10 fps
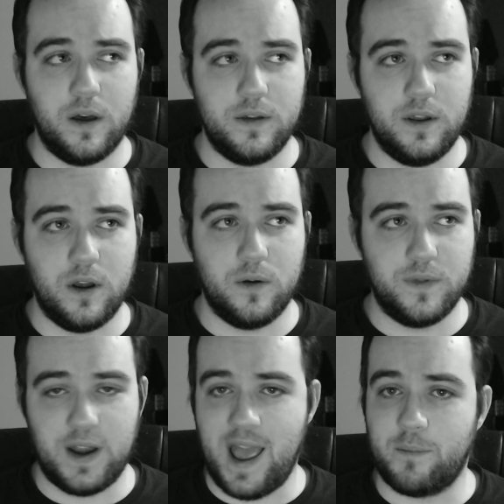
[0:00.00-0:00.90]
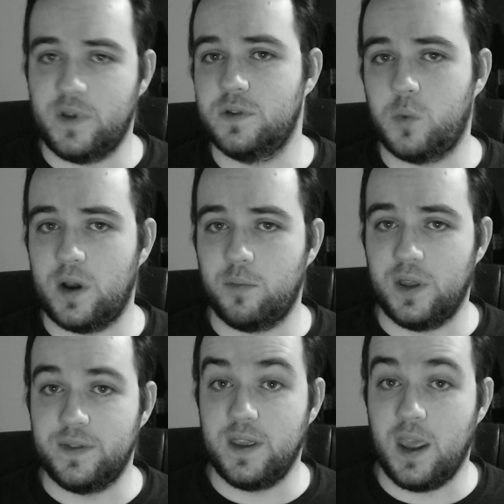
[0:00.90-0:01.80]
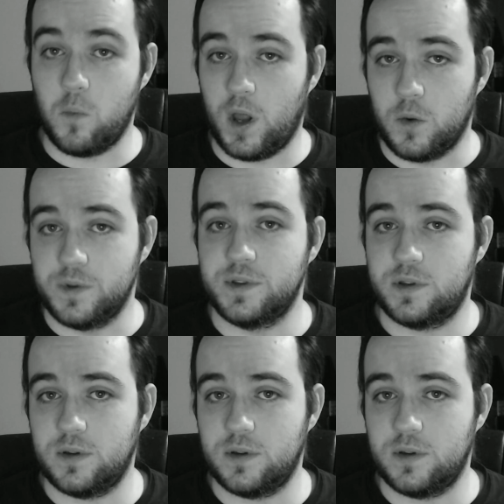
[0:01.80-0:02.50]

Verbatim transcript: you know that happened when I played the game while it was